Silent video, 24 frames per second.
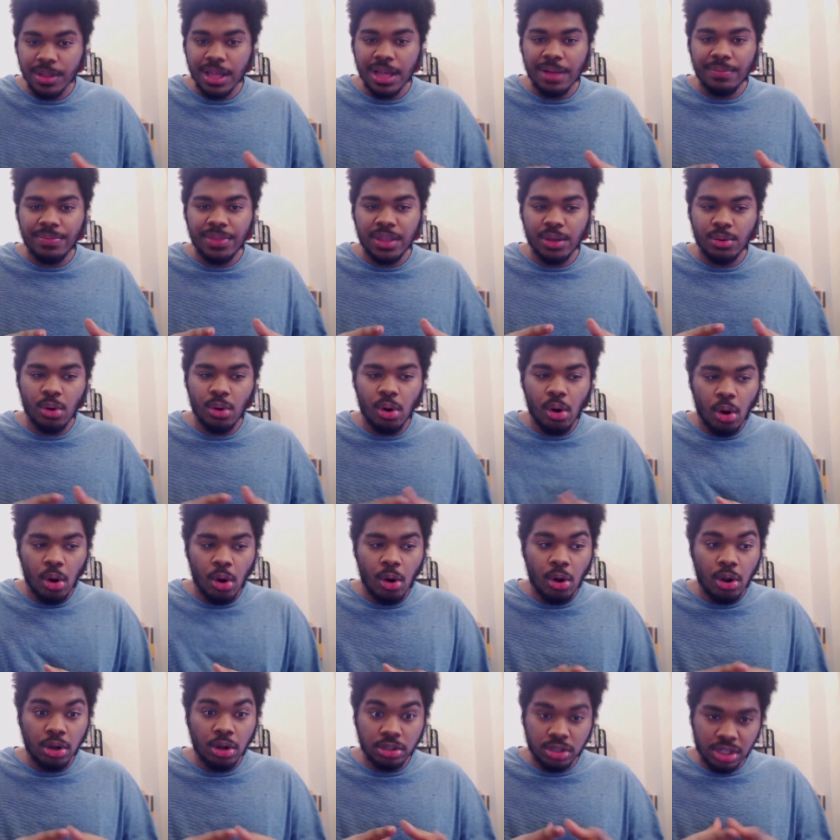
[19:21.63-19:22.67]
they were
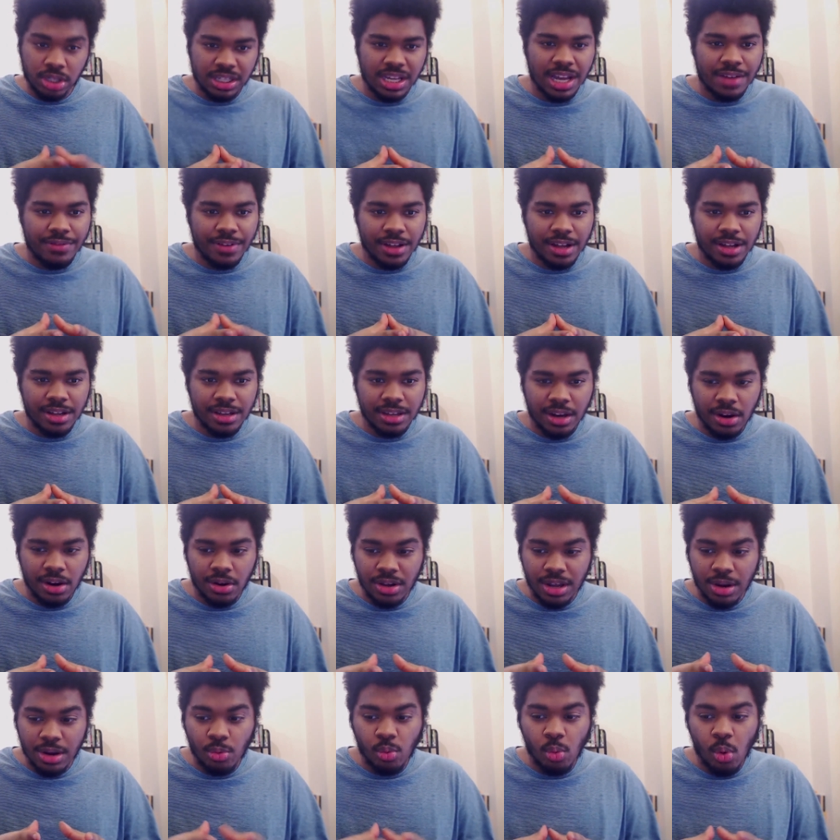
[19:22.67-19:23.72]
all together you know
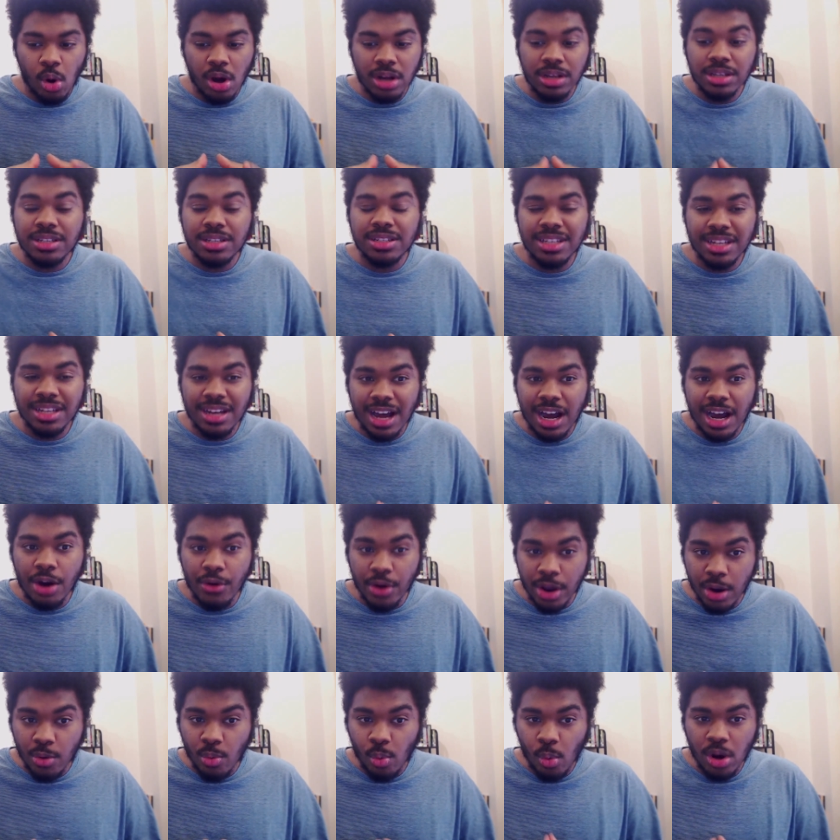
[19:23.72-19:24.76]
in one
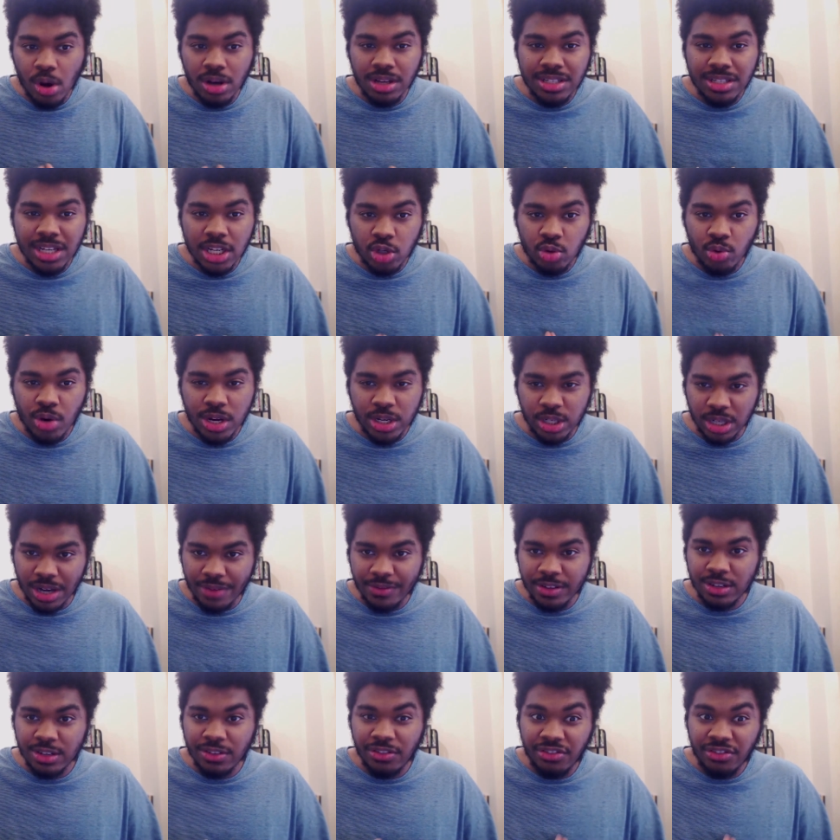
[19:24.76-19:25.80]
scenario in one situation
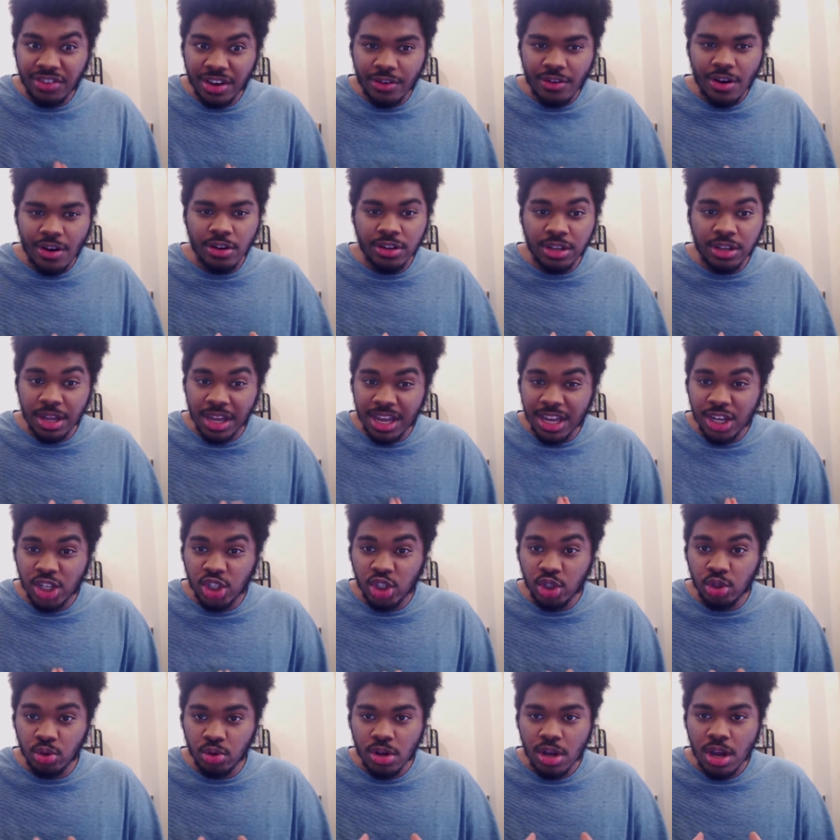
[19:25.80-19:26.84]
having to figure out the
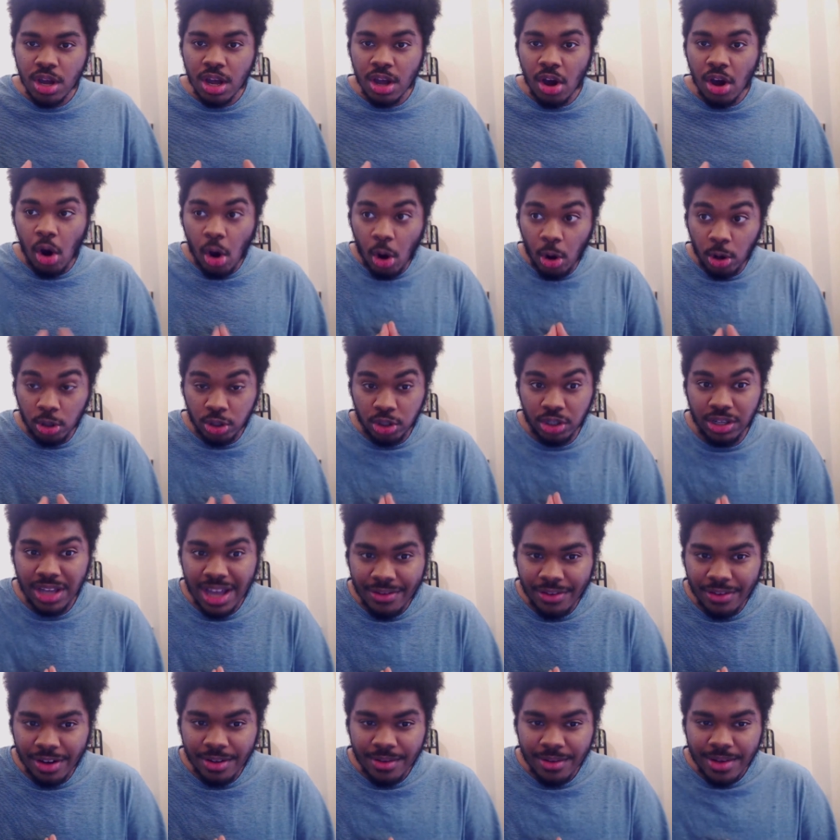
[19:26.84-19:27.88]
issue all
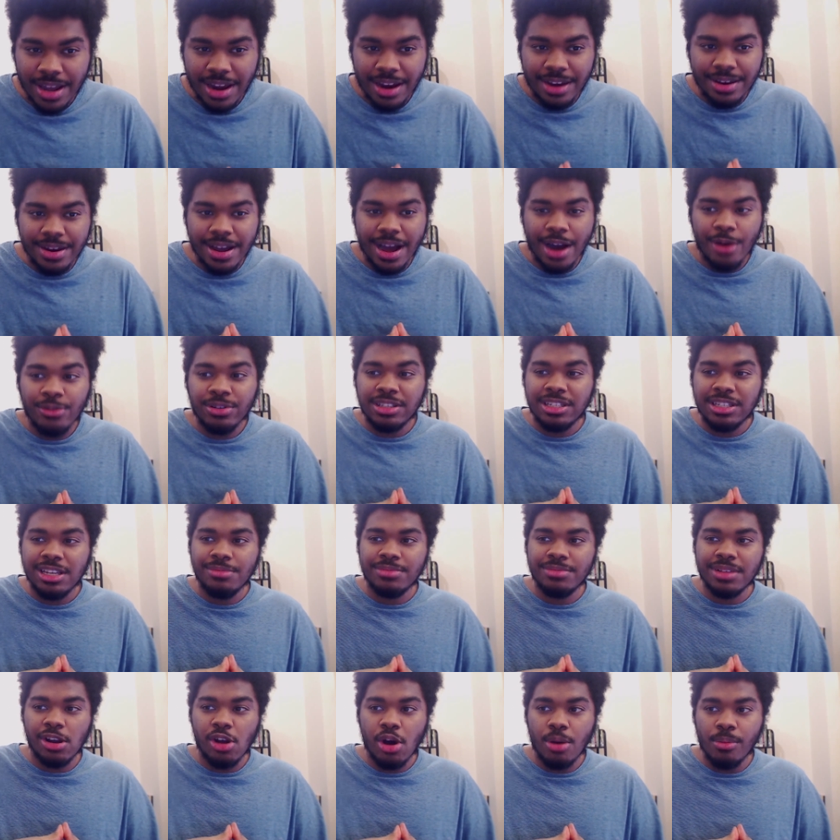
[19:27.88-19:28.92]
together now it
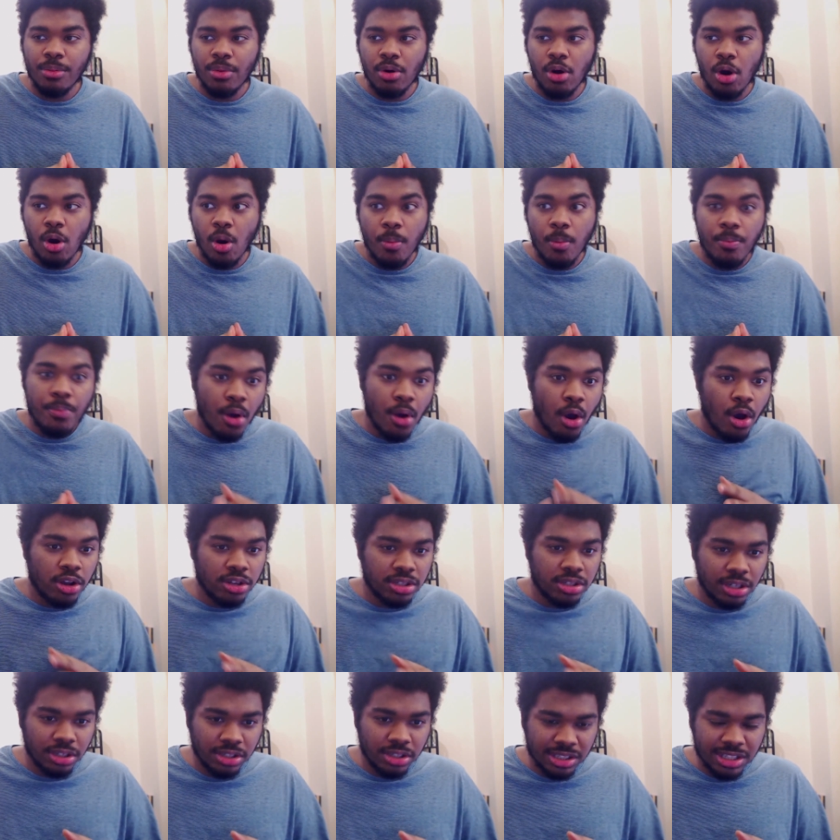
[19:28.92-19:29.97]
seems a lot more
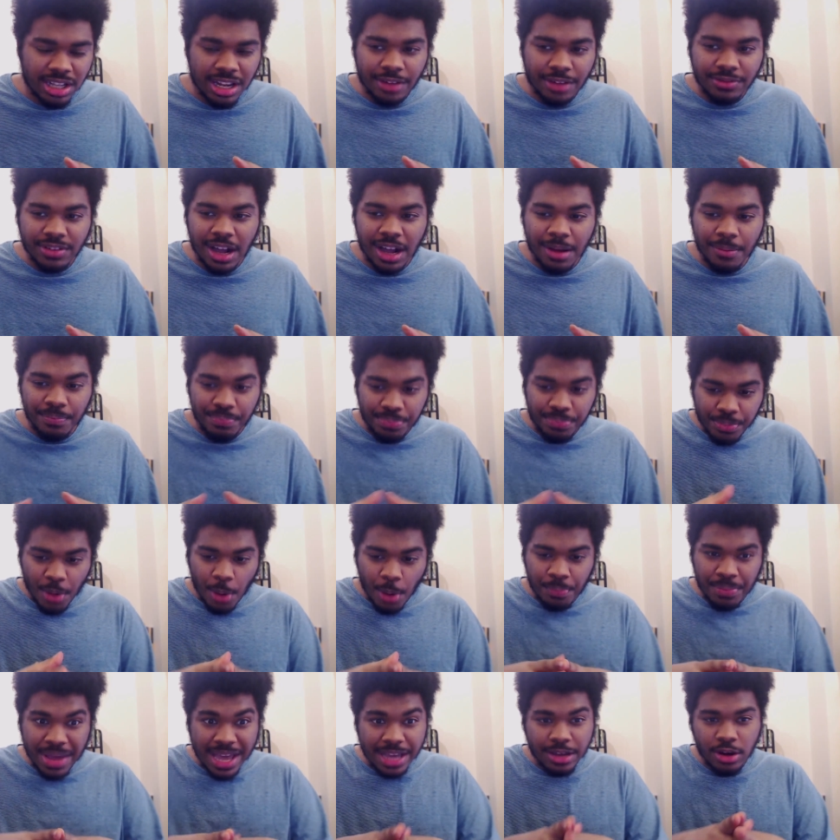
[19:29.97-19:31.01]
personal you still have that
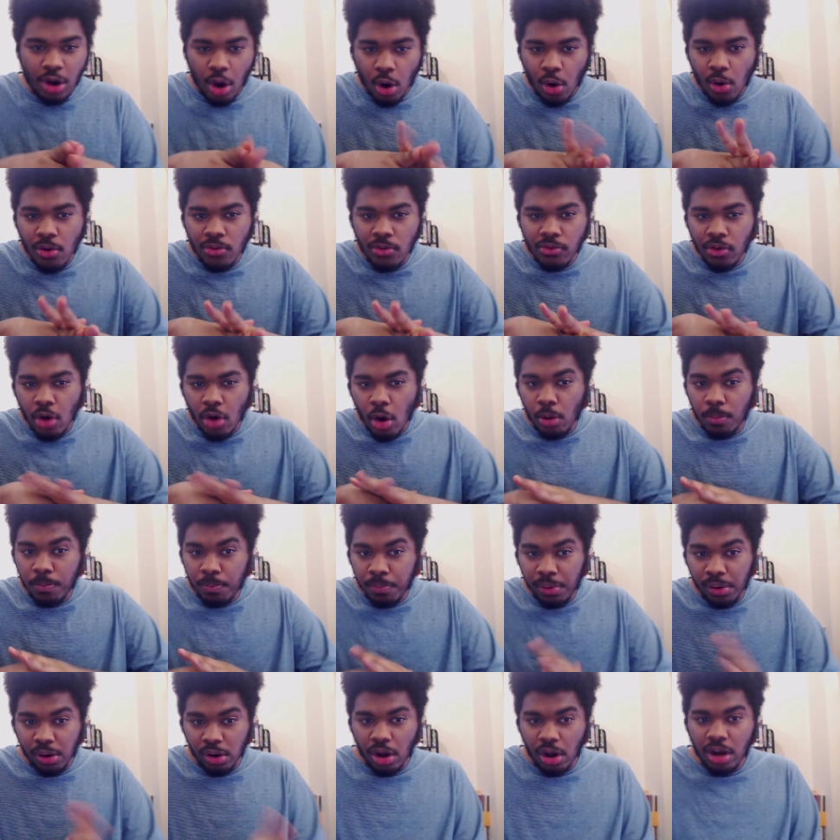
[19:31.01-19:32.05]
big overall
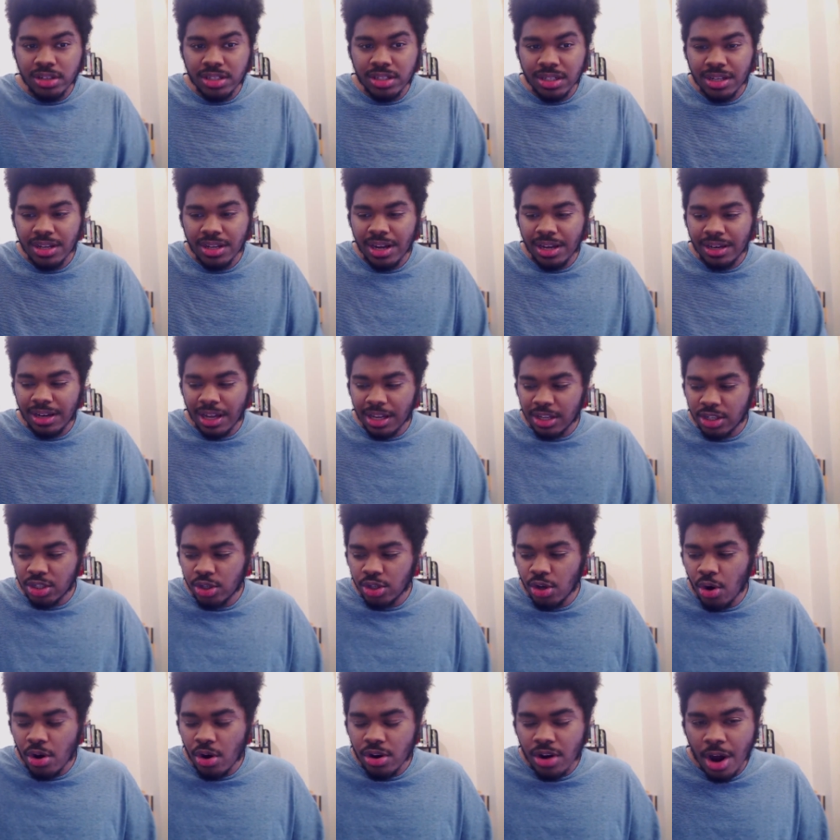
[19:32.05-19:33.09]
plot that is
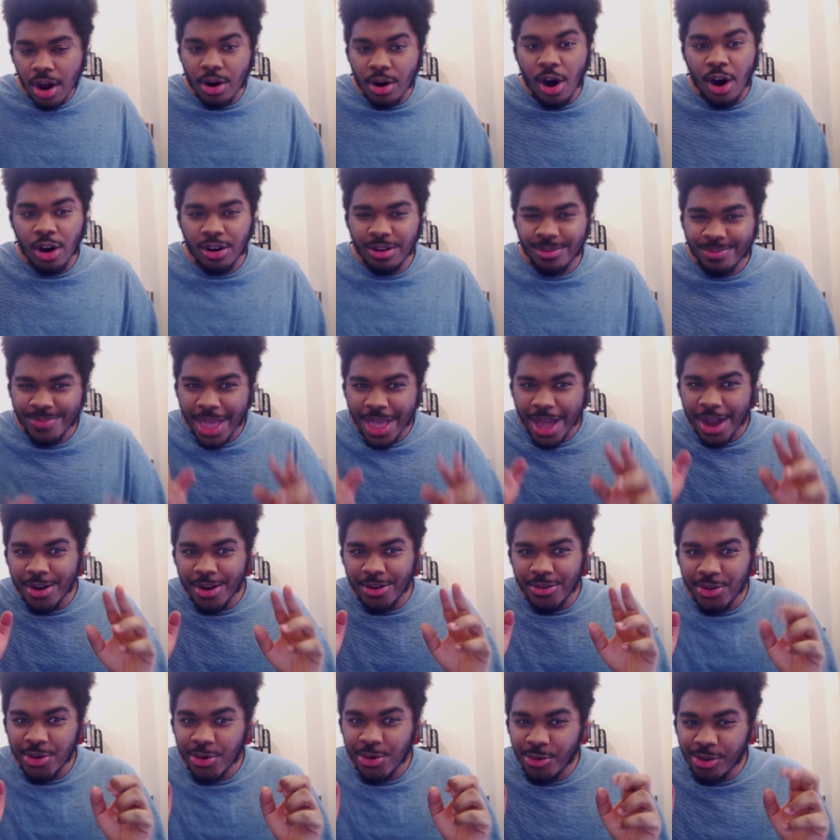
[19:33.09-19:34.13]
going on on
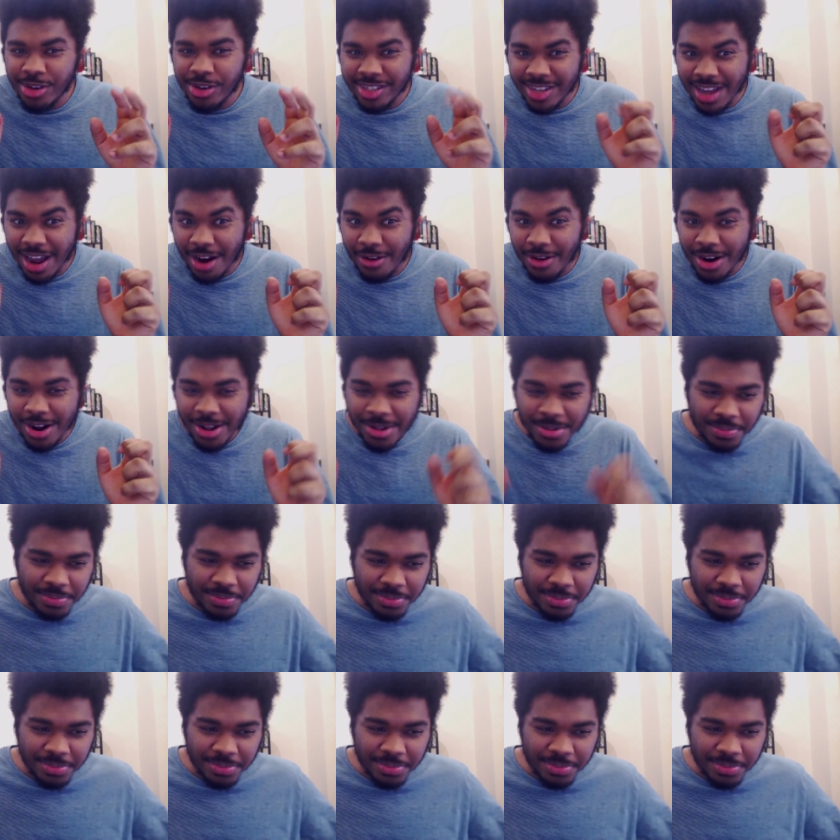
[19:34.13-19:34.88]
New Terra